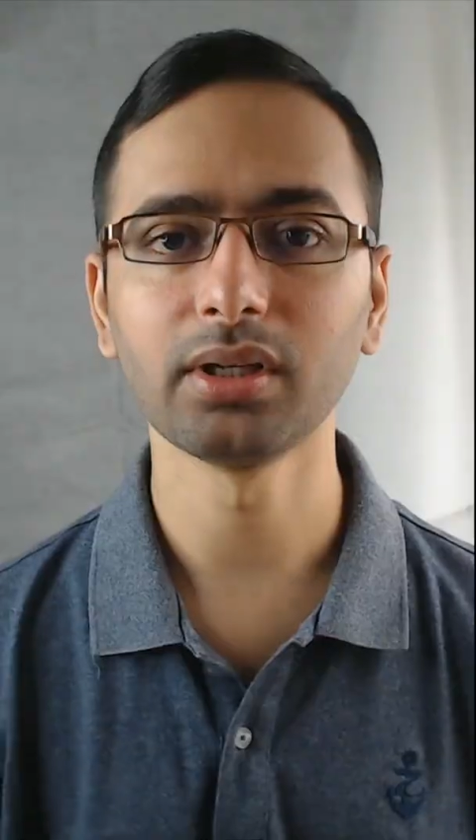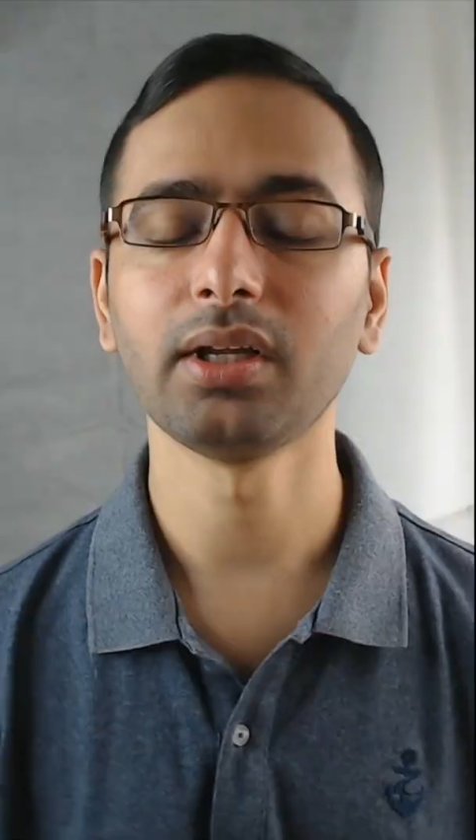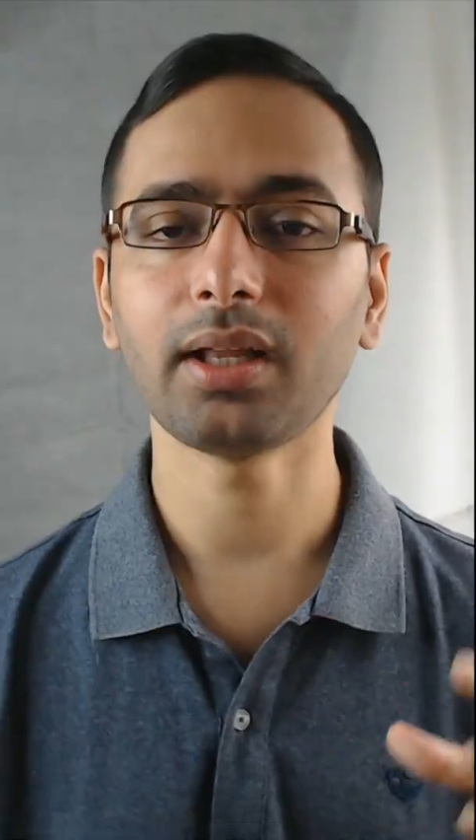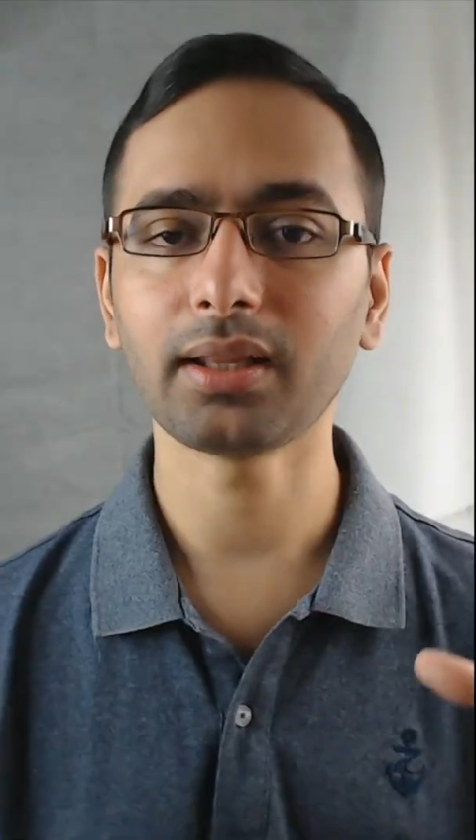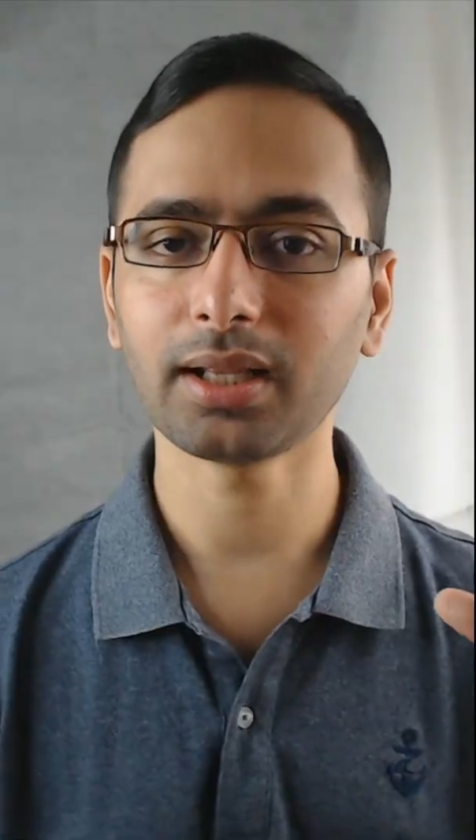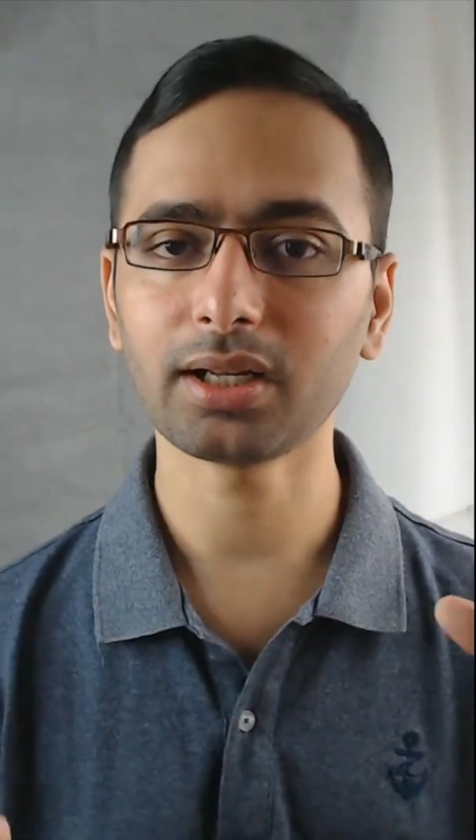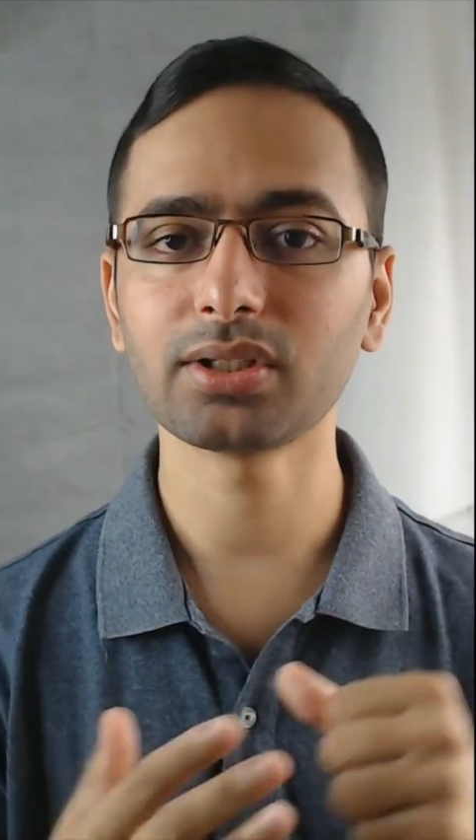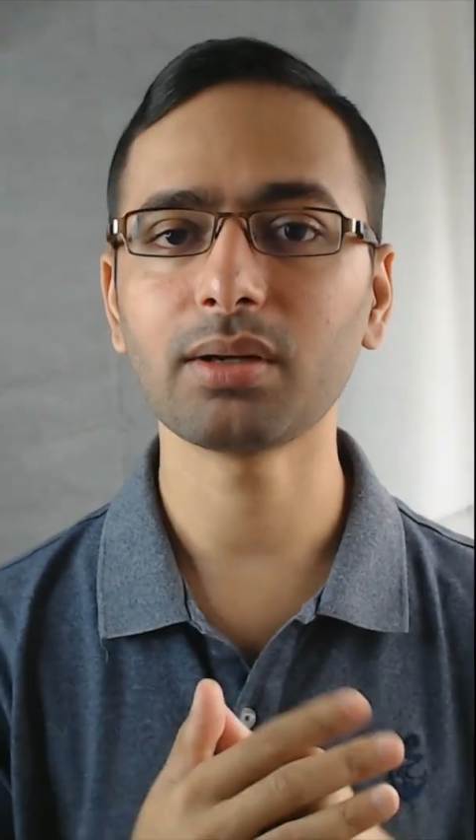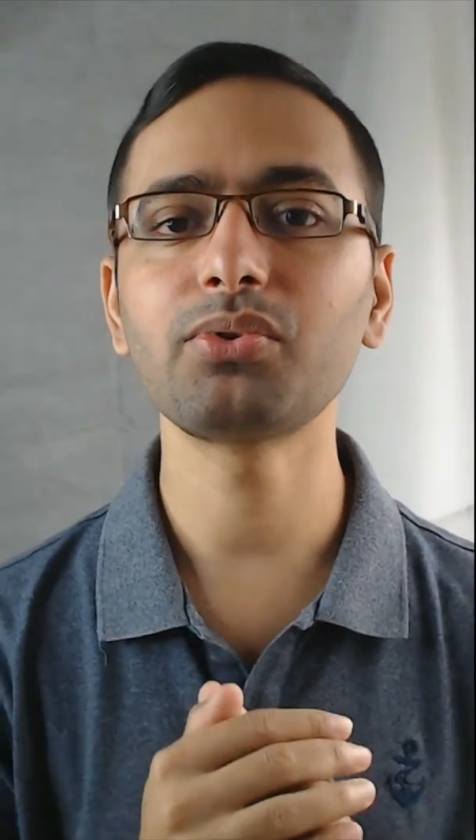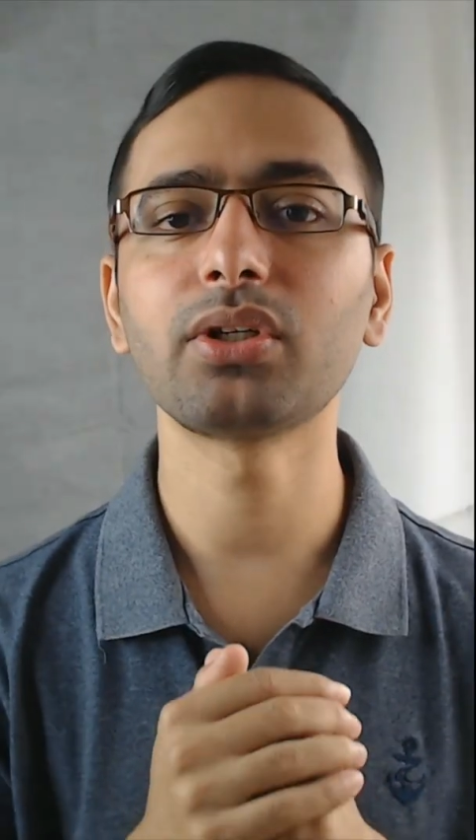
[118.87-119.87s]
That
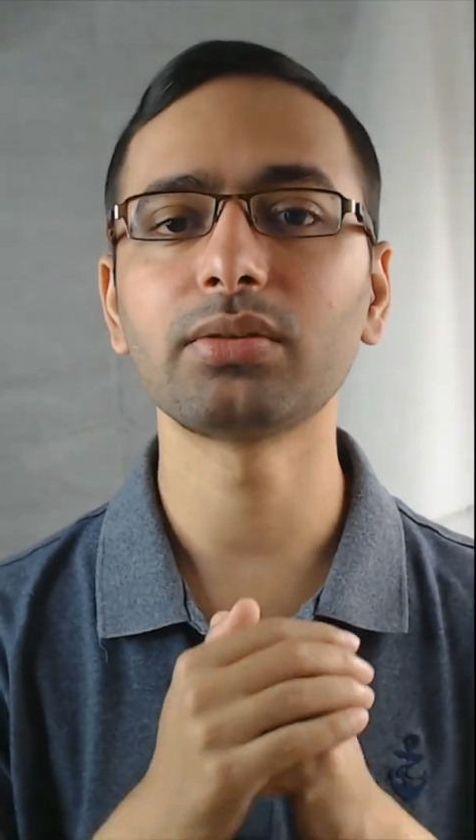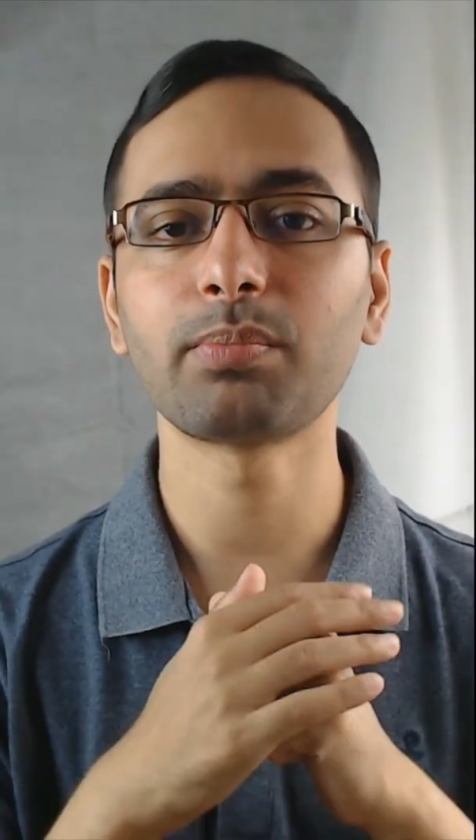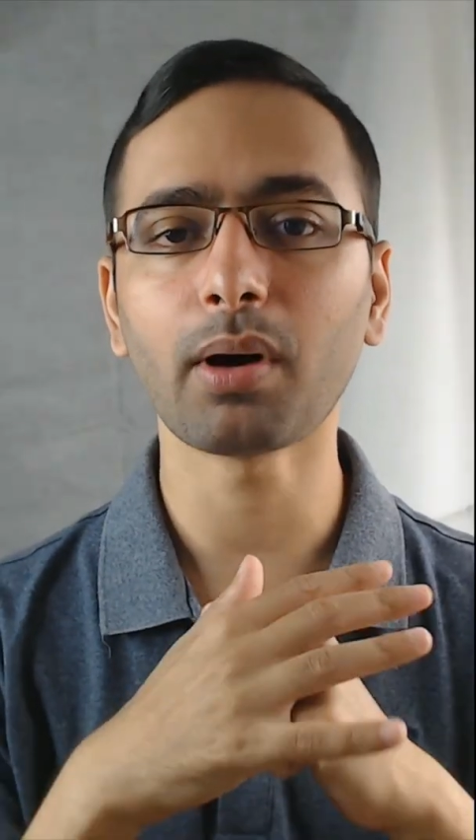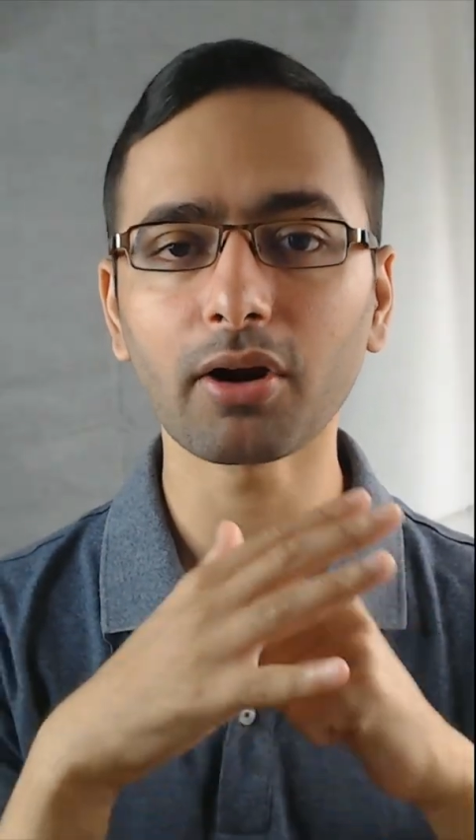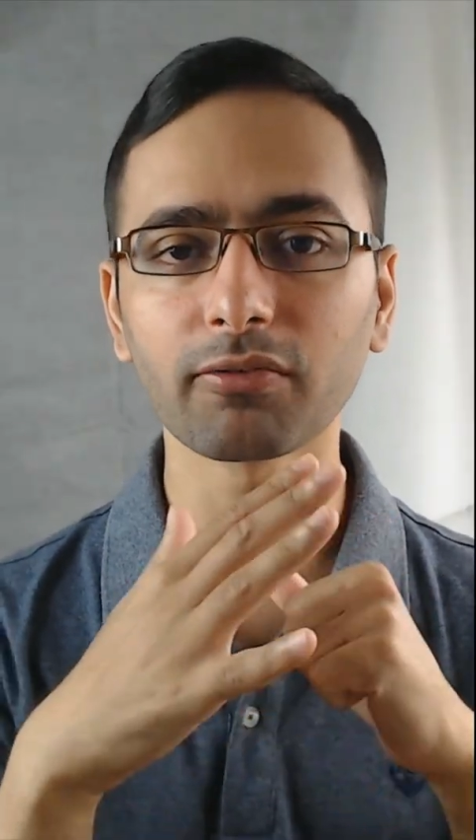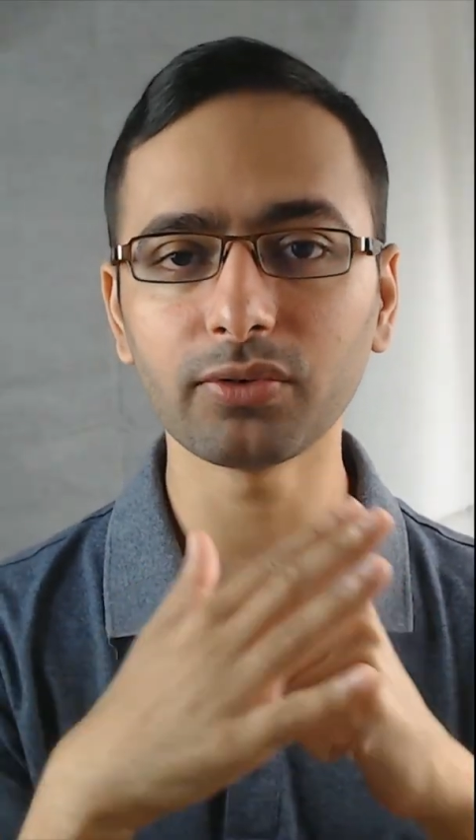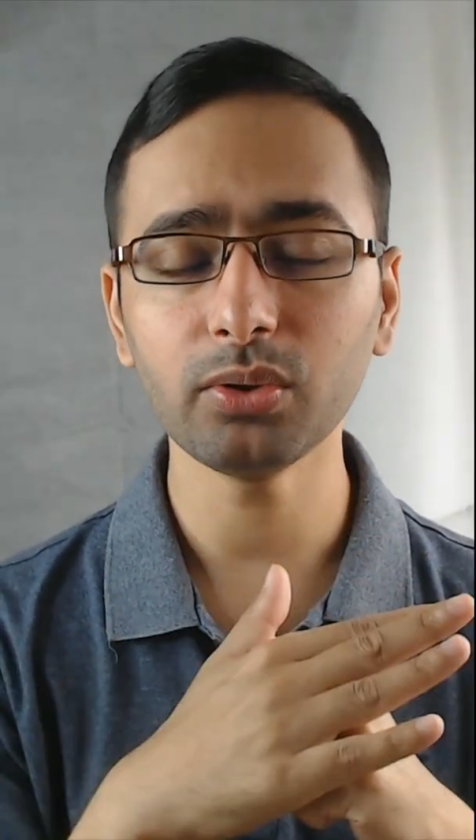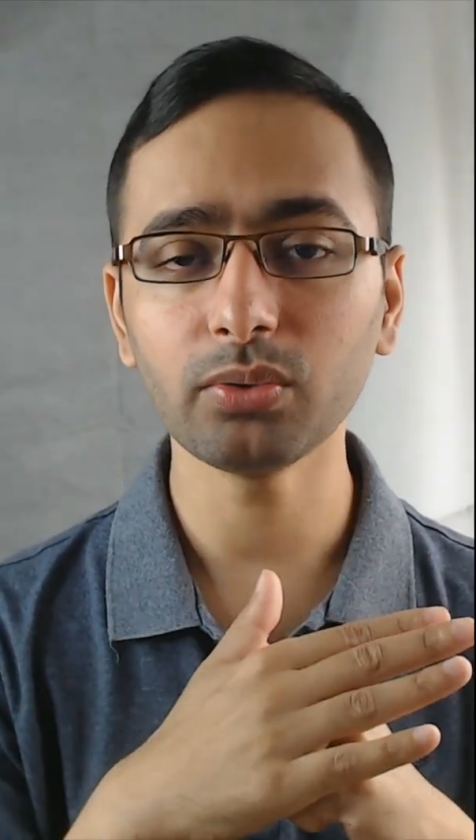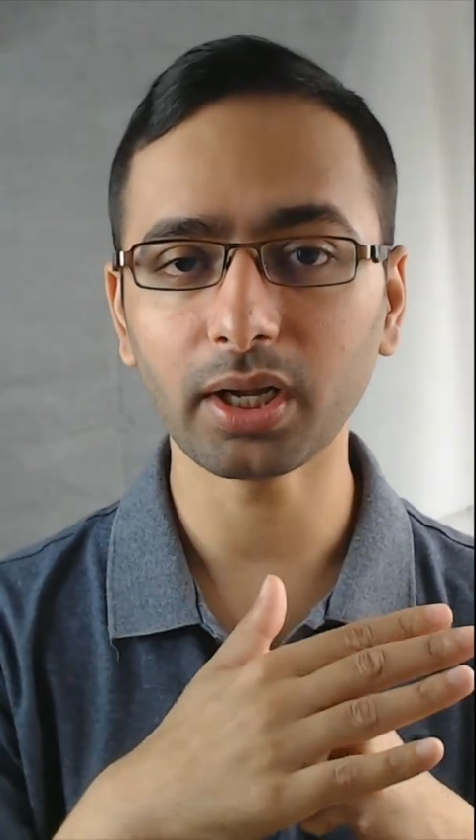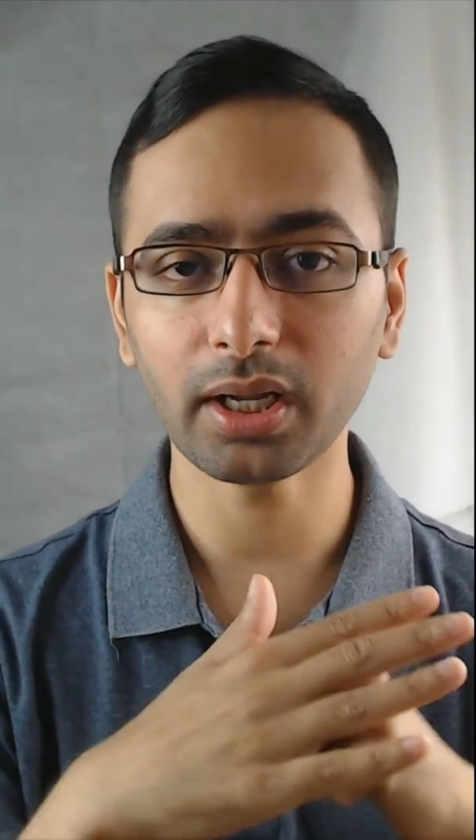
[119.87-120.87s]
assumption is part of
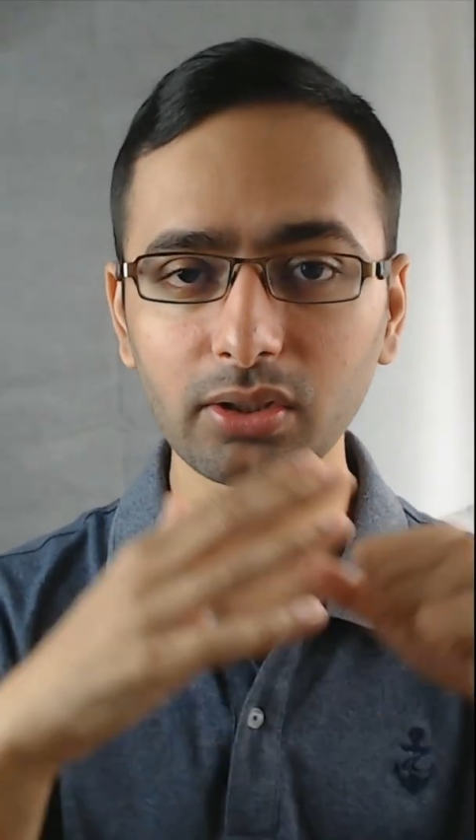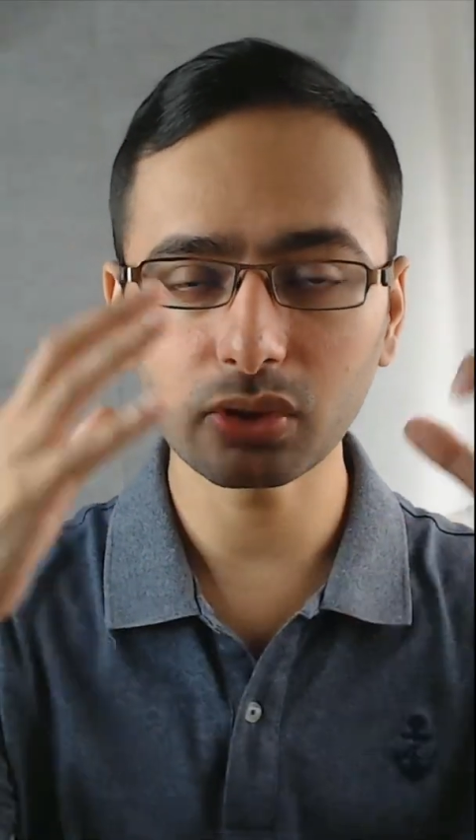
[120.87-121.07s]
you and